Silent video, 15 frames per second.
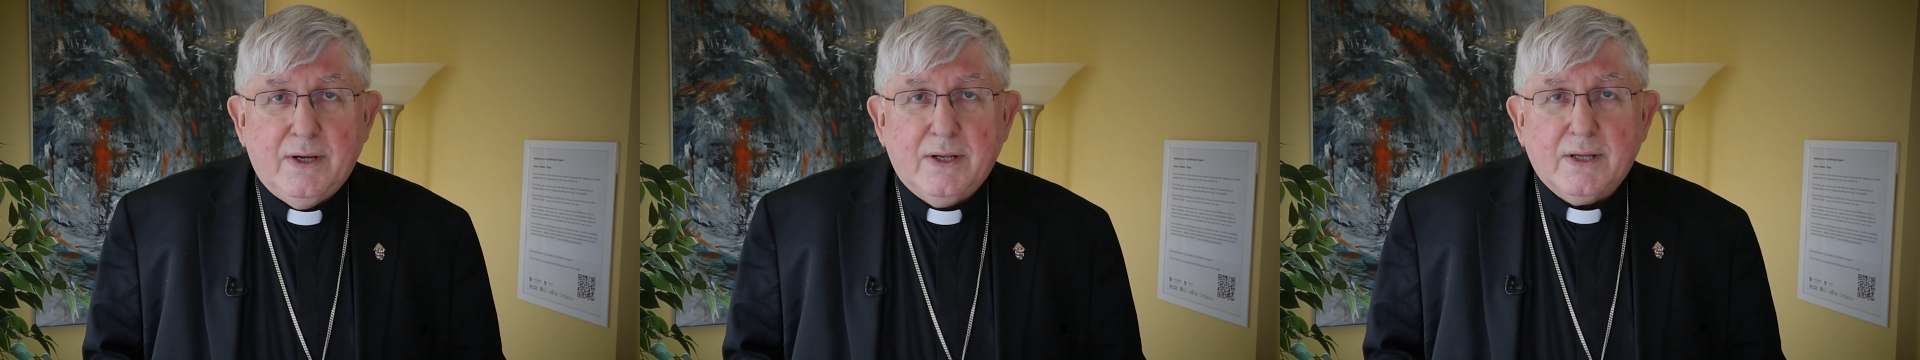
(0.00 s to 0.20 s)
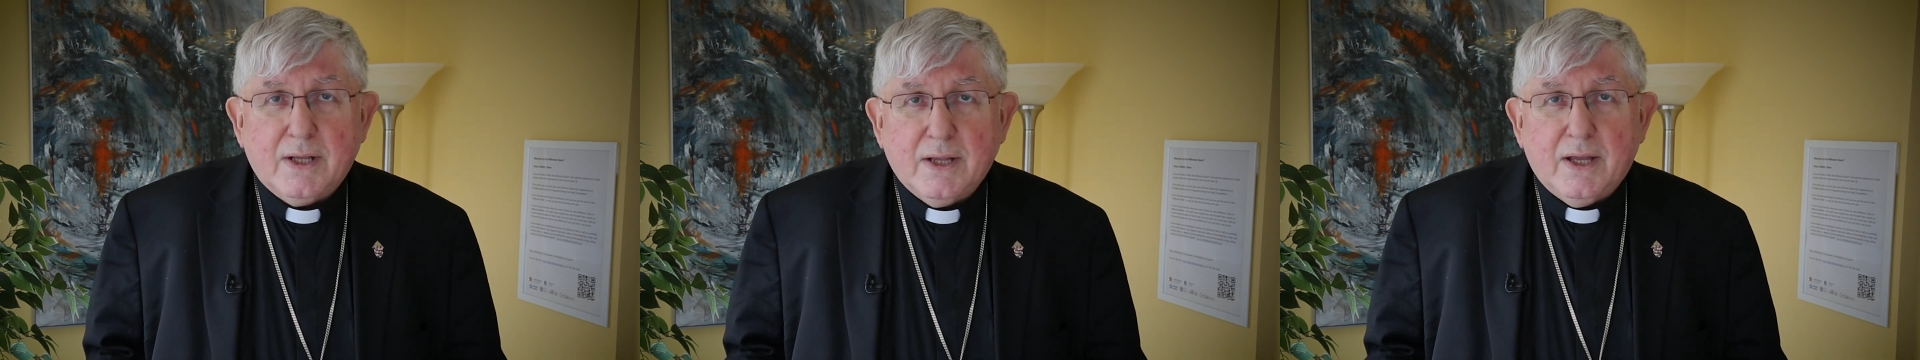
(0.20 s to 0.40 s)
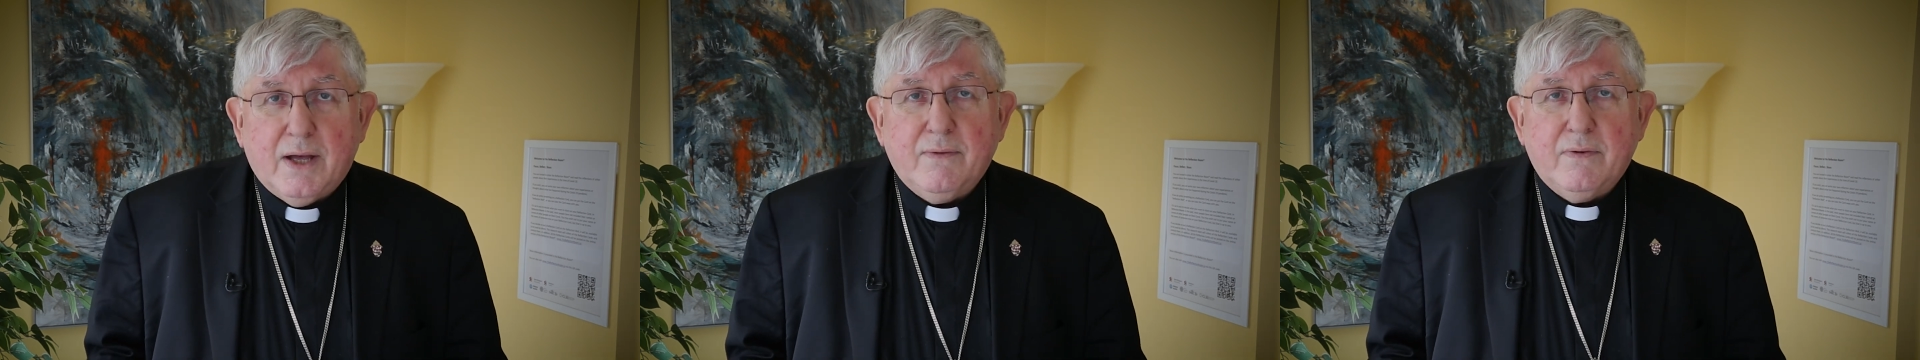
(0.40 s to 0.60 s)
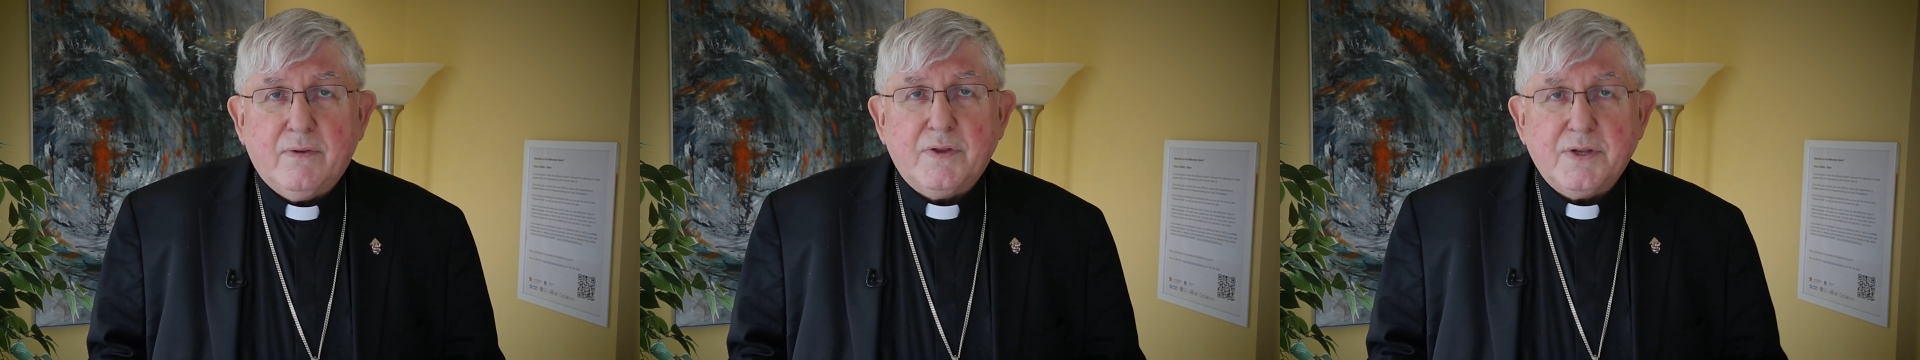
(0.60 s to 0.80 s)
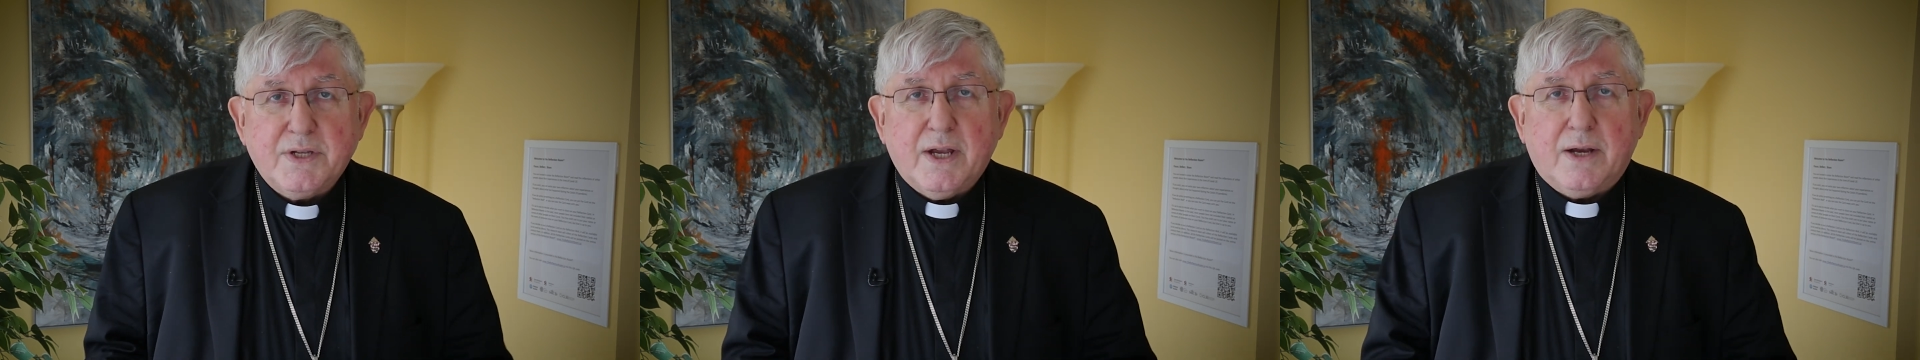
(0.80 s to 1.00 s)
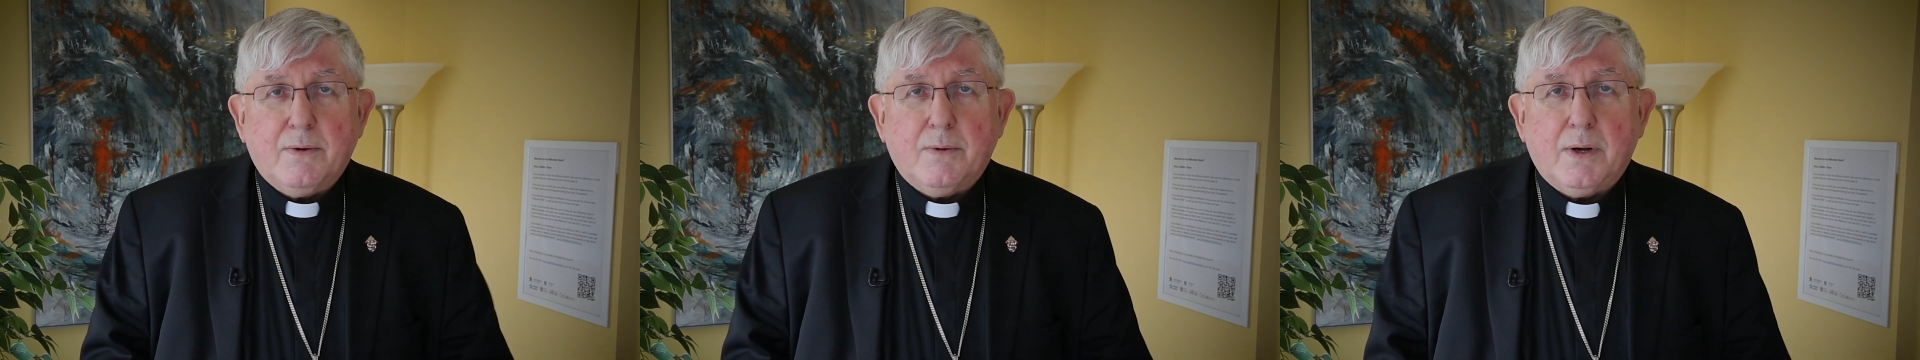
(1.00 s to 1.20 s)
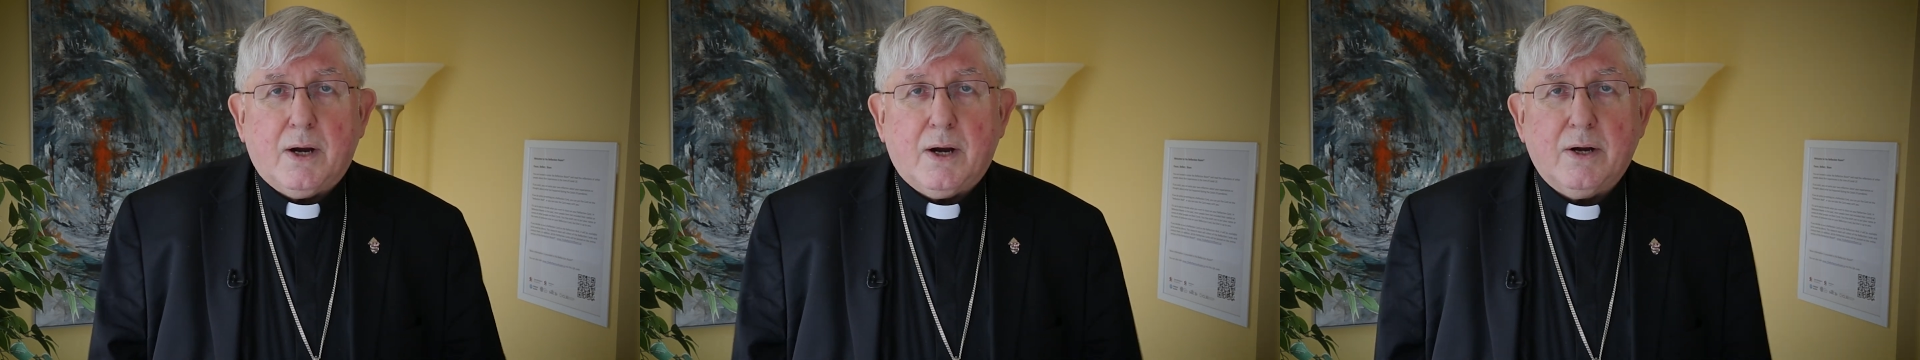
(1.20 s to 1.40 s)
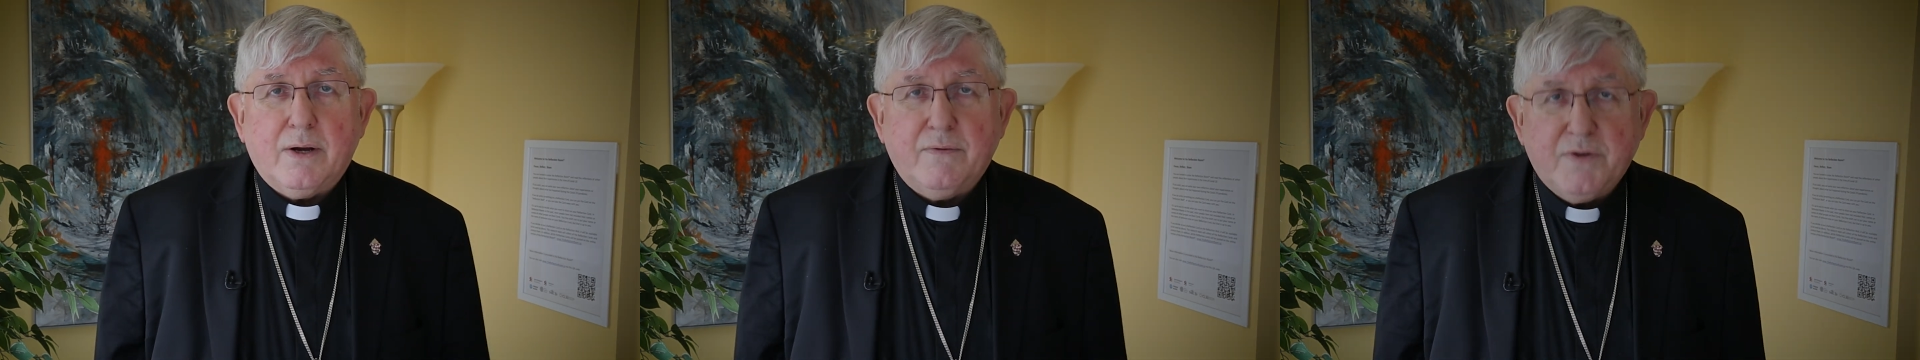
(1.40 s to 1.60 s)
the love of the Sacred
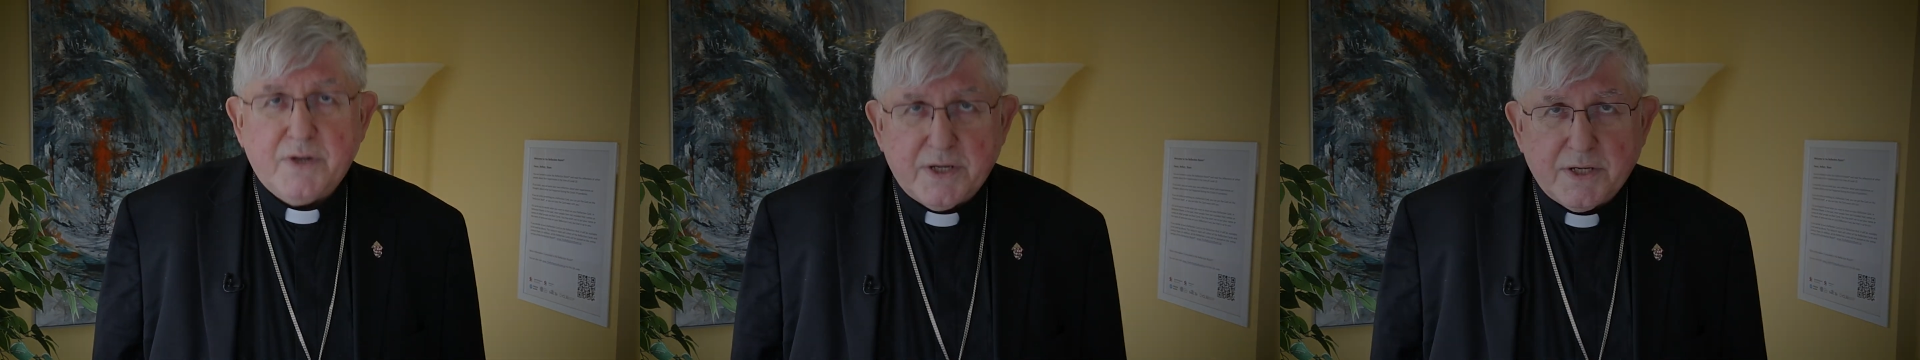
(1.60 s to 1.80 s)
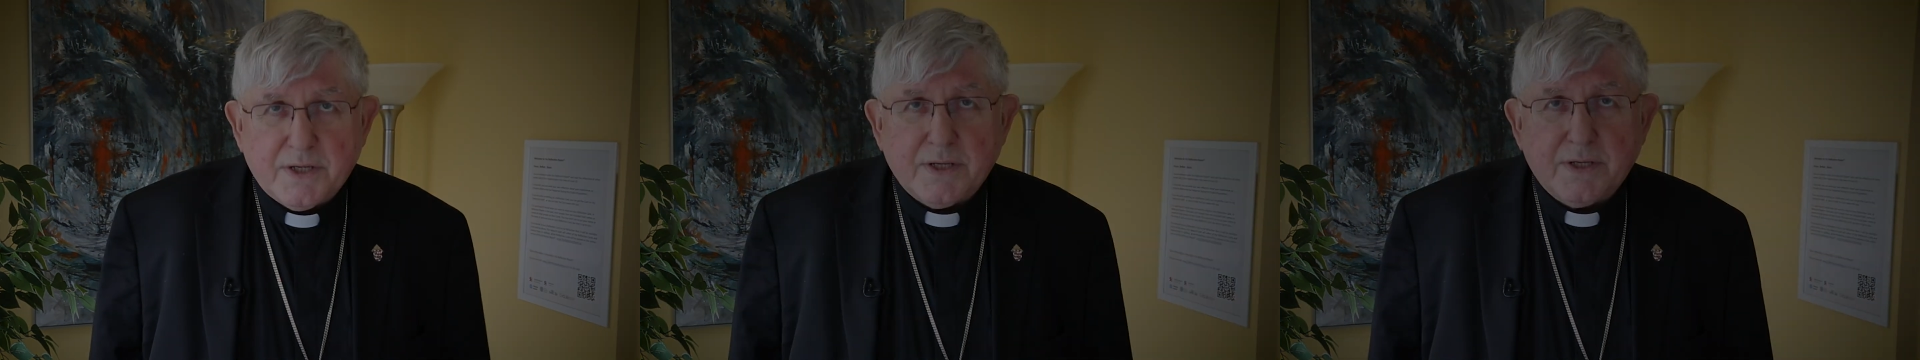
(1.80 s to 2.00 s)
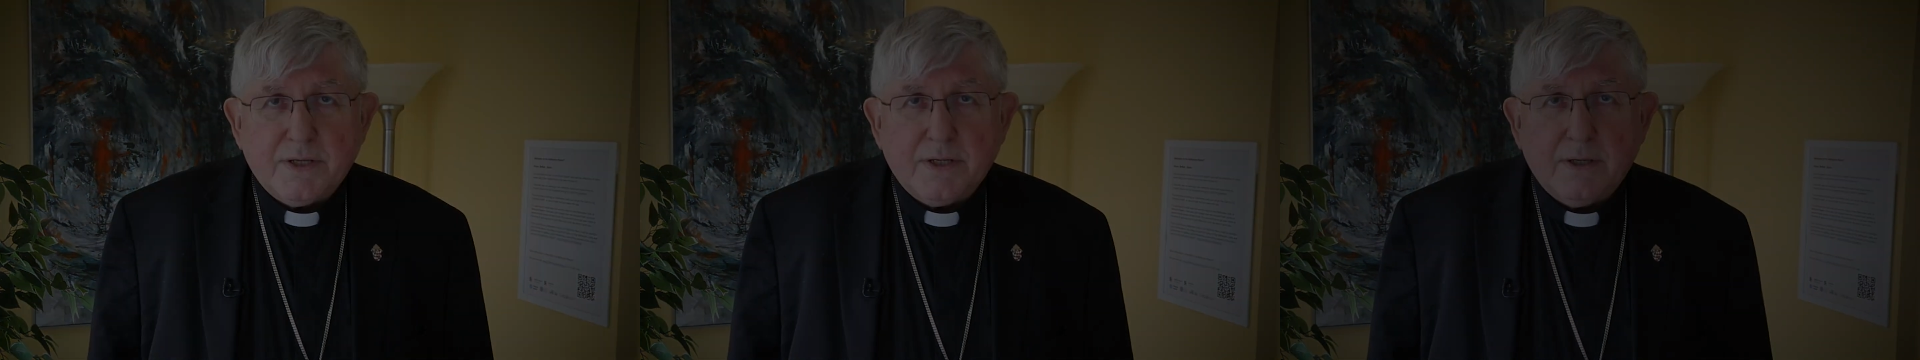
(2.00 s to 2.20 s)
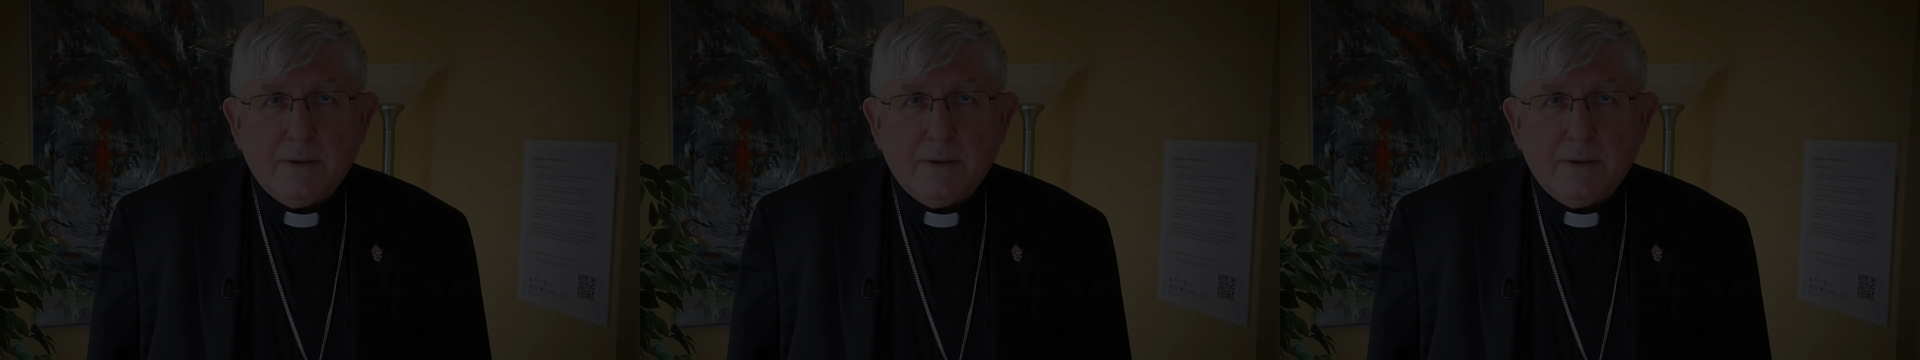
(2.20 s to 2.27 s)
Heart of Jesus.